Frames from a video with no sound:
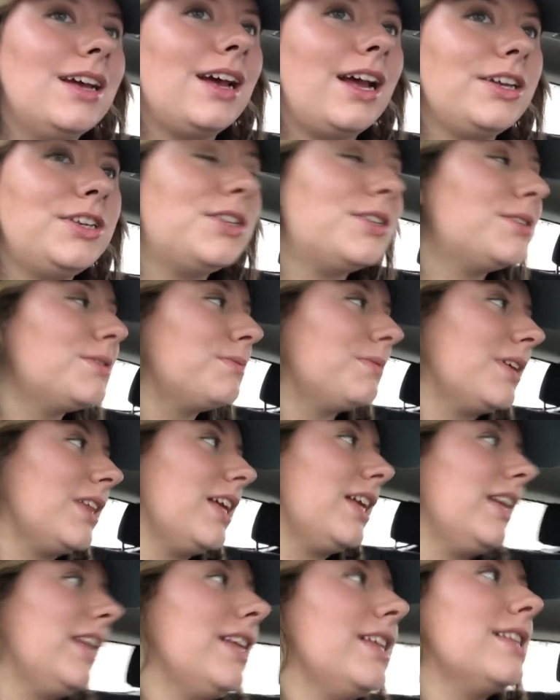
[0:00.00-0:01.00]
I just
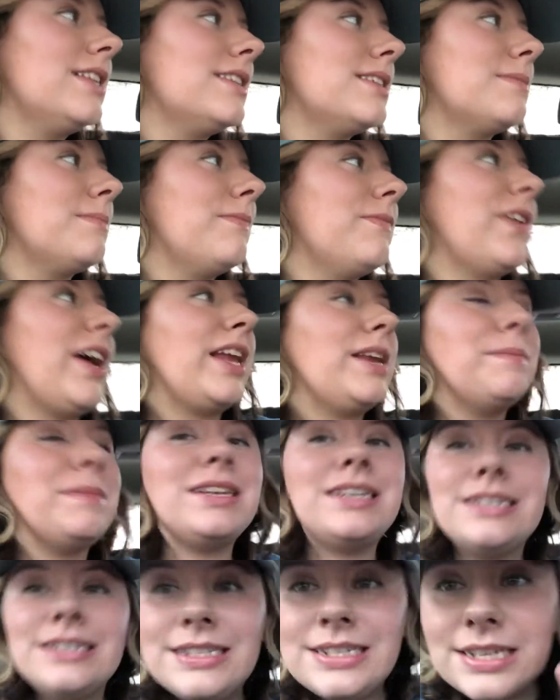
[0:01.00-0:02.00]
really need some
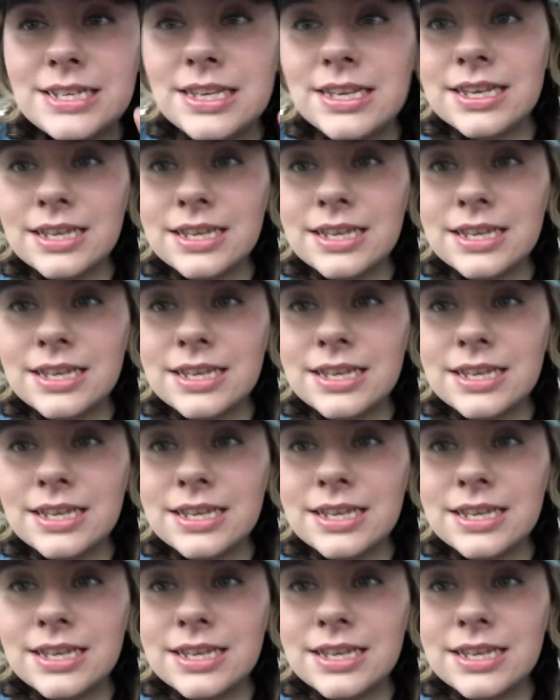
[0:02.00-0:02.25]
vitamin D.